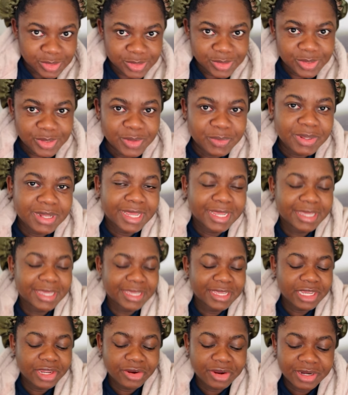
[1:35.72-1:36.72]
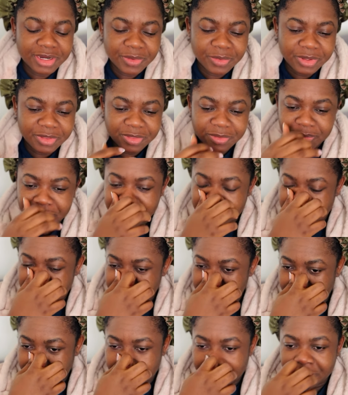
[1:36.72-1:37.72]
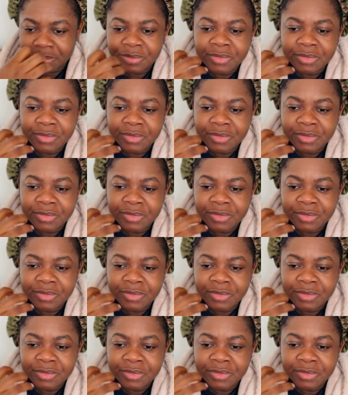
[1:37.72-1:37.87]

it's gonna be like a get ready with me,